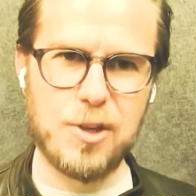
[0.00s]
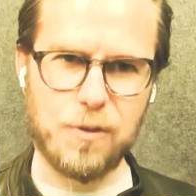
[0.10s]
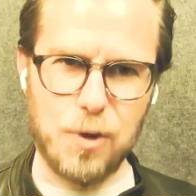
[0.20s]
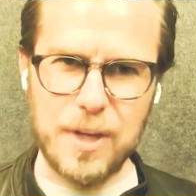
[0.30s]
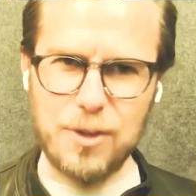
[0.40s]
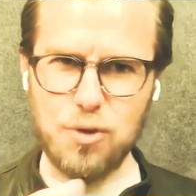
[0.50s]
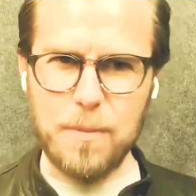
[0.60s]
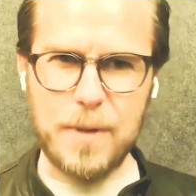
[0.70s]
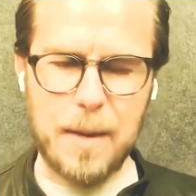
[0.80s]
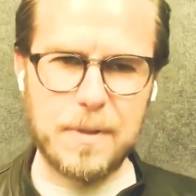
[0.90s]
So if you think
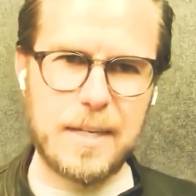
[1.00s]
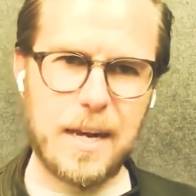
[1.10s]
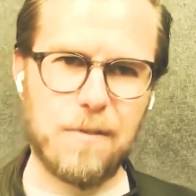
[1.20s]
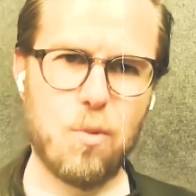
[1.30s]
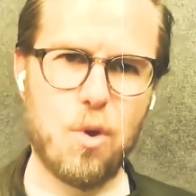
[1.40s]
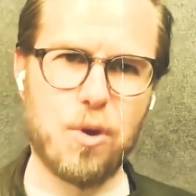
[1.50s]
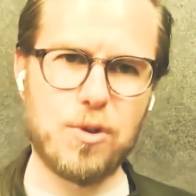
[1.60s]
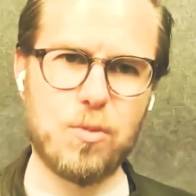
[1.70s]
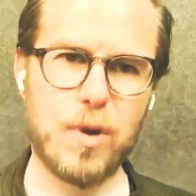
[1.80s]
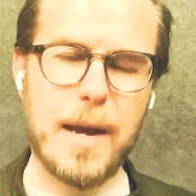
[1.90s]
Trump kept us out of
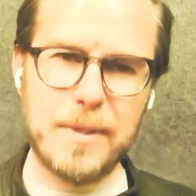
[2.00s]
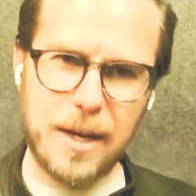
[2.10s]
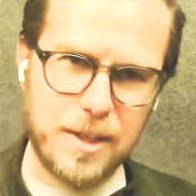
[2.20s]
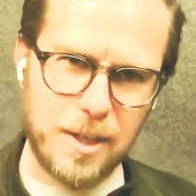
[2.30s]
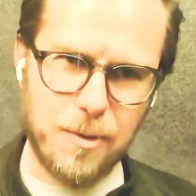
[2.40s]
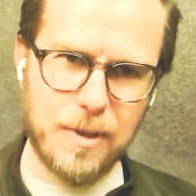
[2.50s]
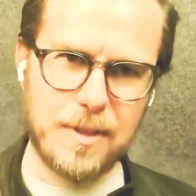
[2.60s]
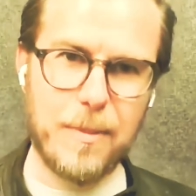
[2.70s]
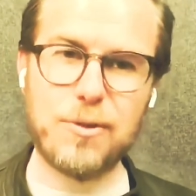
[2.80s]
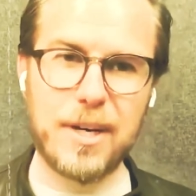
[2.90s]
wars, what I'm telling you
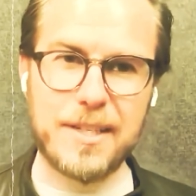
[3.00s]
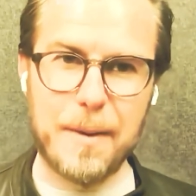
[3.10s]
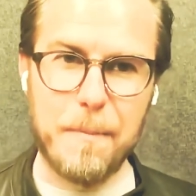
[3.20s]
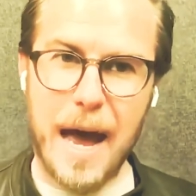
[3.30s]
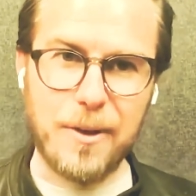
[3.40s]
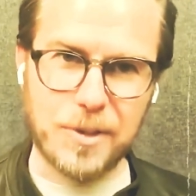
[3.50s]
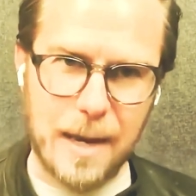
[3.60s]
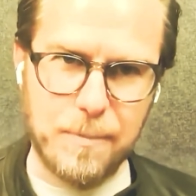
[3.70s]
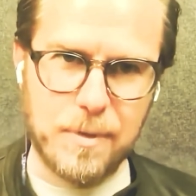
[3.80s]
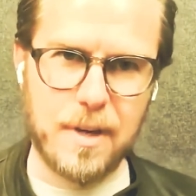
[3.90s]
is, I'm not trying to say Miles
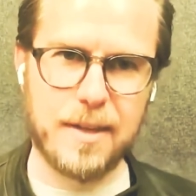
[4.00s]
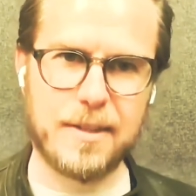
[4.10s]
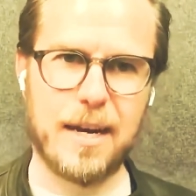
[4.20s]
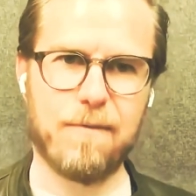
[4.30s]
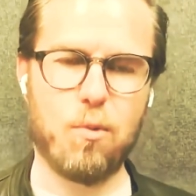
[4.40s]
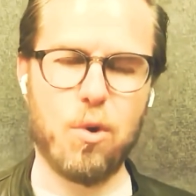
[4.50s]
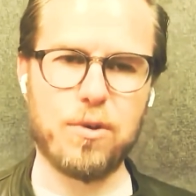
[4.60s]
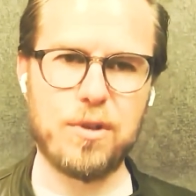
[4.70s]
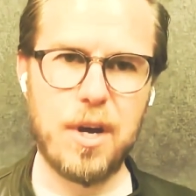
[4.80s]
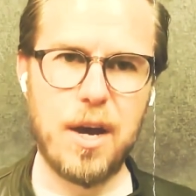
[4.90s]
kept us out of
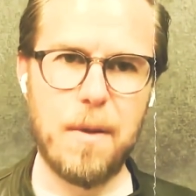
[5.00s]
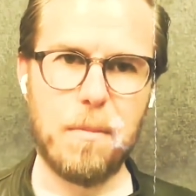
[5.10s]
wars,